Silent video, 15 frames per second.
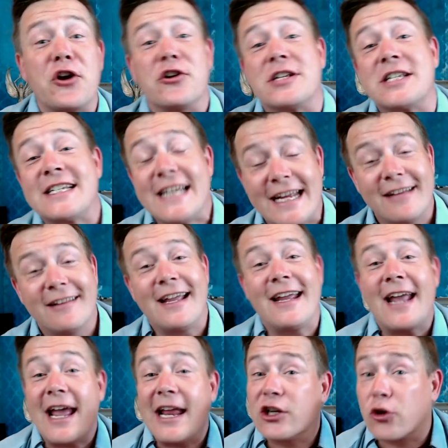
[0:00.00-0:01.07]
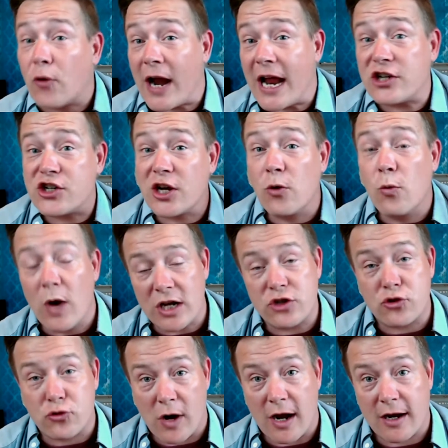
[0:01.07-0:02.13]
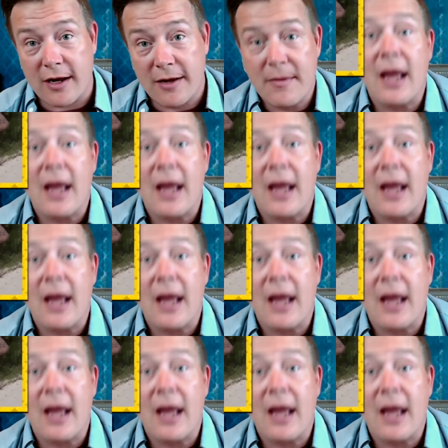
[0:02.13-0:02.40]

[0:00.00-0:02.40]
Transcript: stealing and crashing one truck,